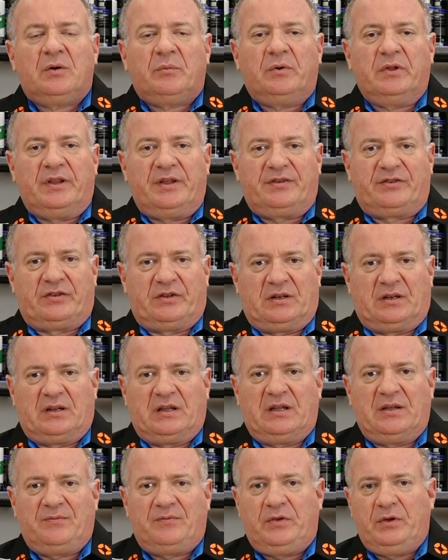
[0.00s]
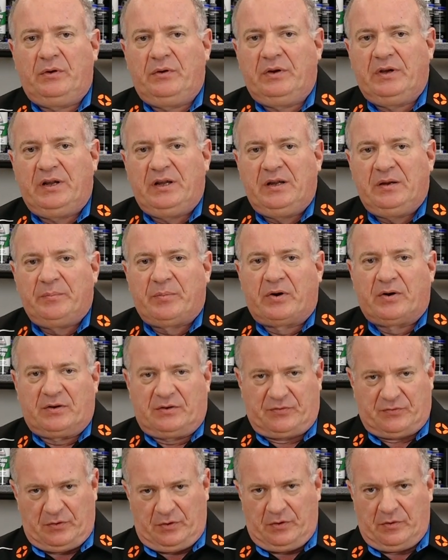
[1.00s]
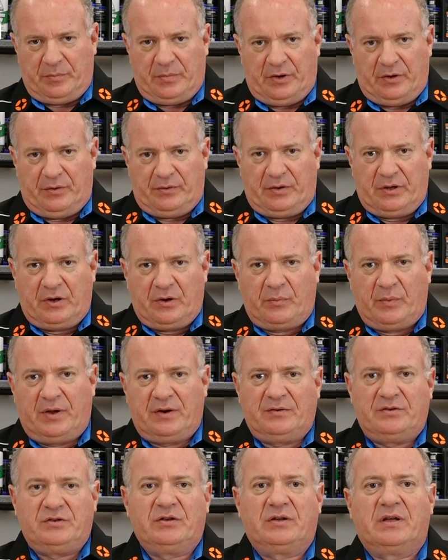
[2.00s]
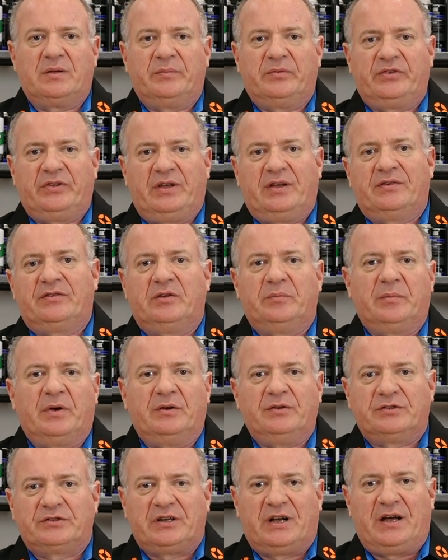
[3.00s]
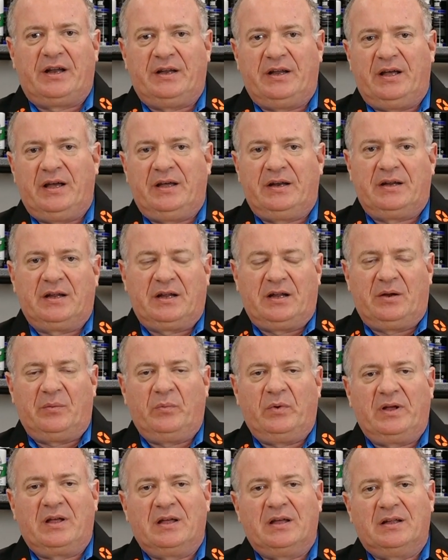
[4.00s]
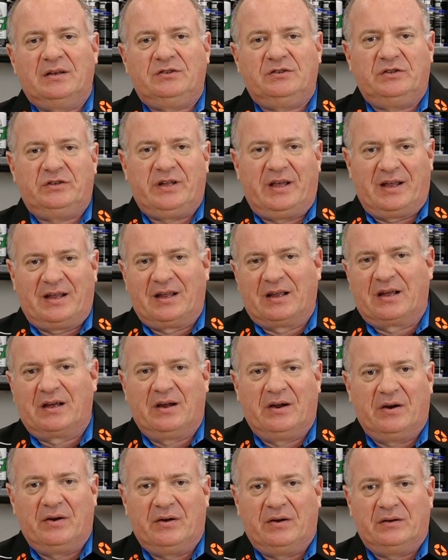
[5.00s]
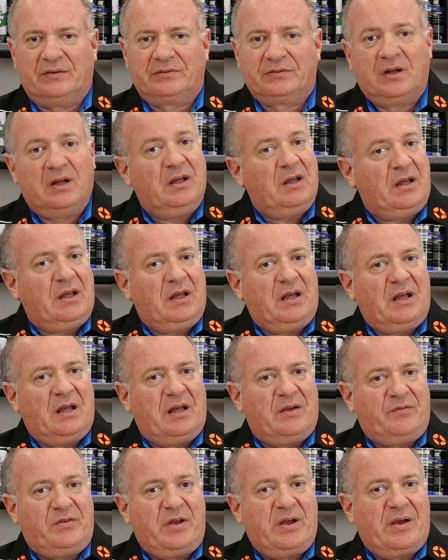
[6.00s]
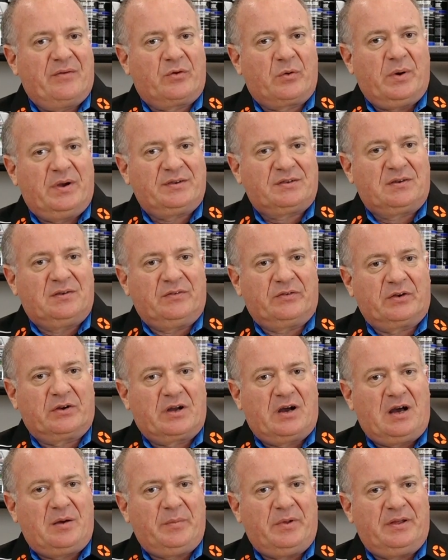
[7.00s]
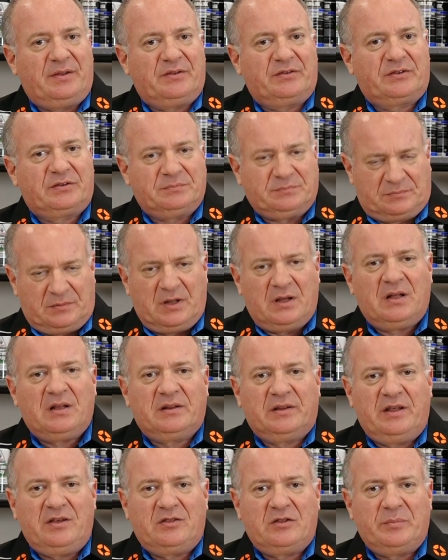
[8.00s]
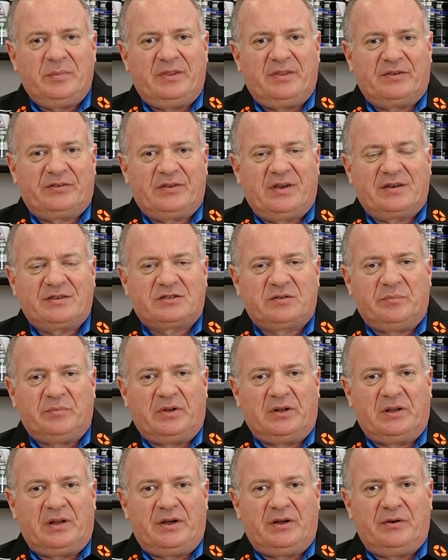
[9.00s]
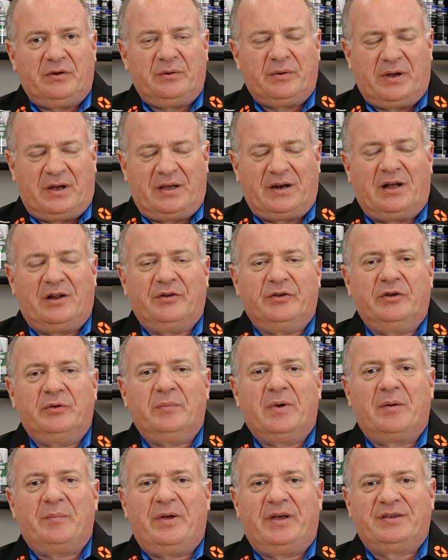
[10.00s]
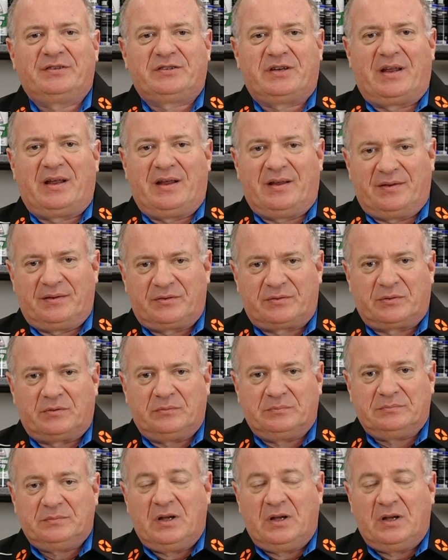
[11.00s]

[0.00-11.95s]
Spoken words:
Well, listen, if you need parts for your boat, why don't you come see us at Boats.net and we can get you taken care of. If you have questions or comments, leave them in the section below and I'll do my best to answer them.